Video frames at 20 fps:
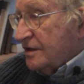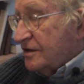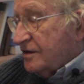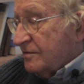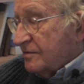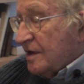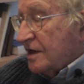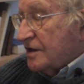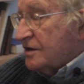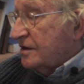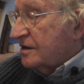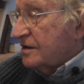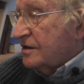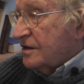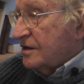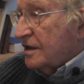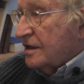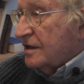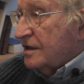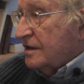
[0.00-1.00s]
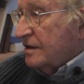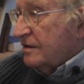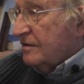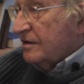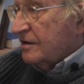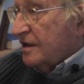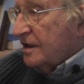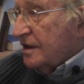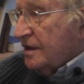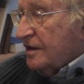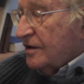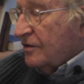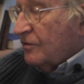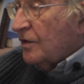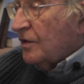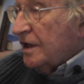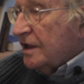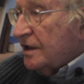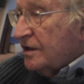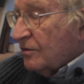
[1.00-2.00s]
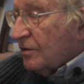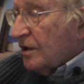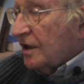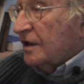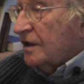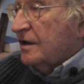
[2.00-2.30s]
his message said, "We, the